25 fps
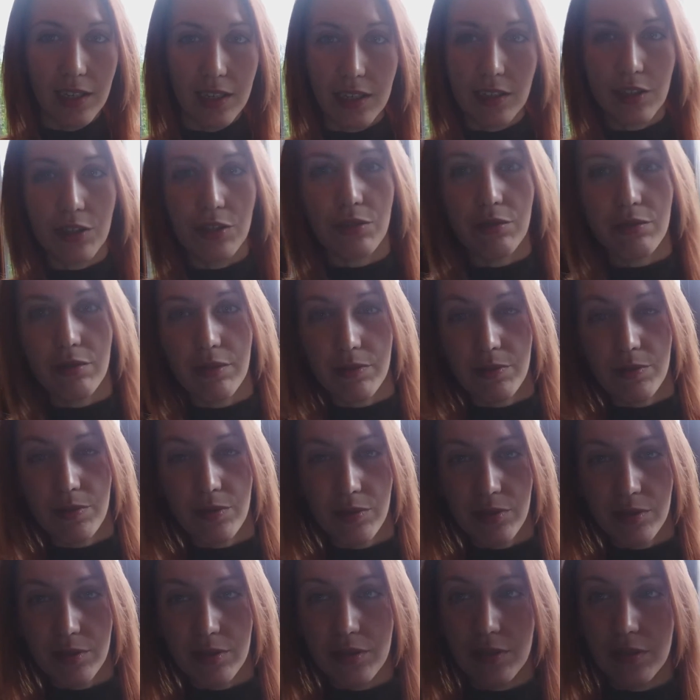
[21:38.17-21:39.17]
and to
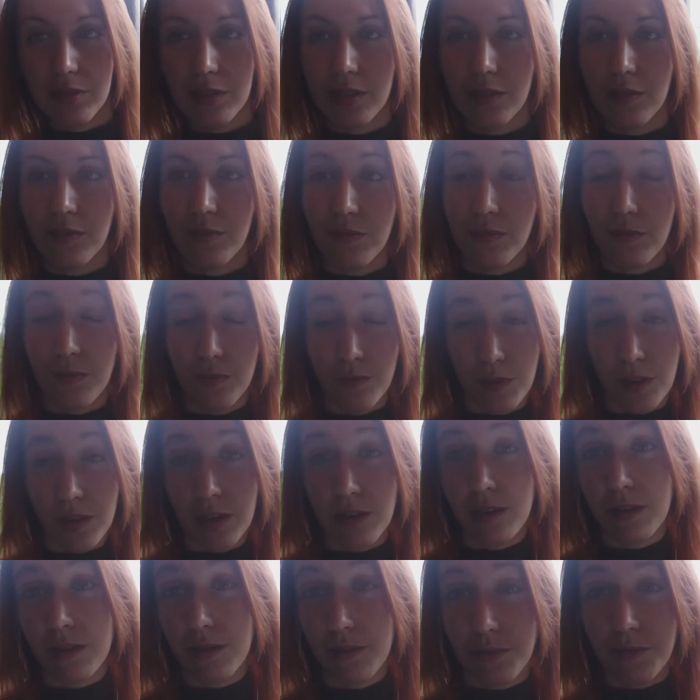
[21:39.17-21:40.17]
return
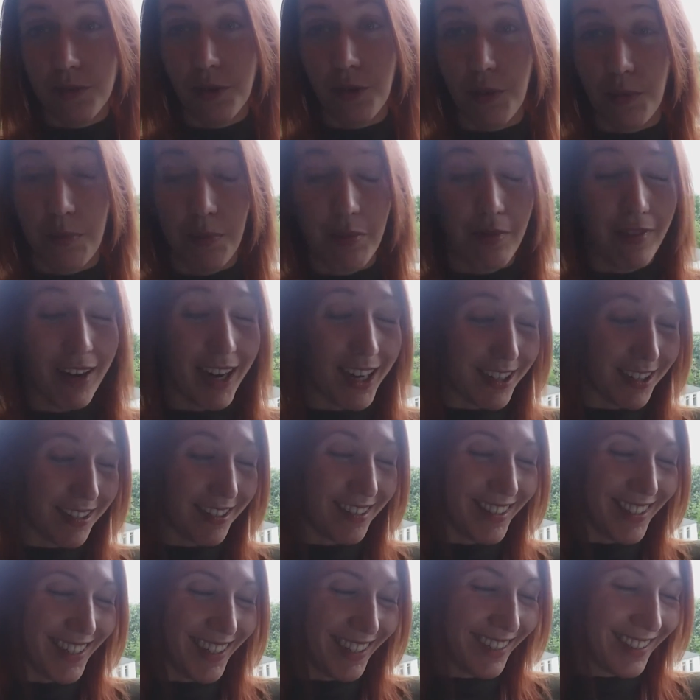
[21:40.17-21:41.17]
for the
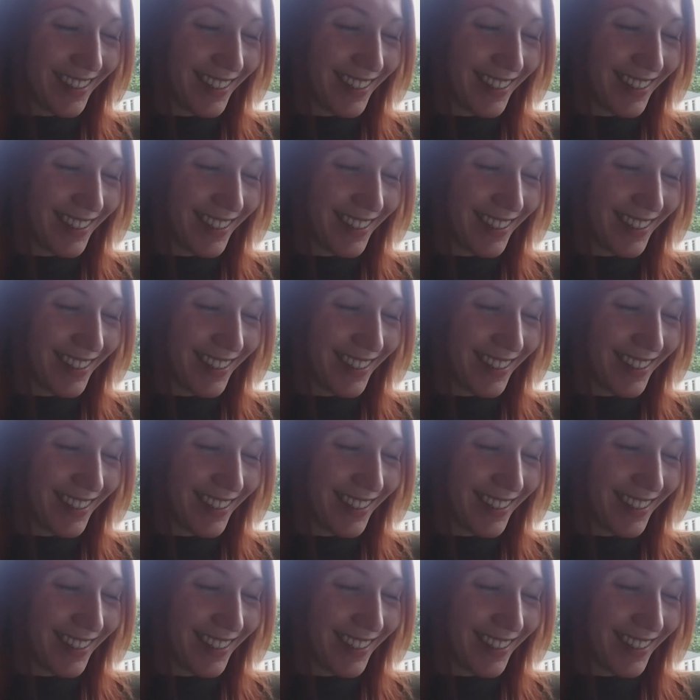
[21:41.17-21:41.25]
present.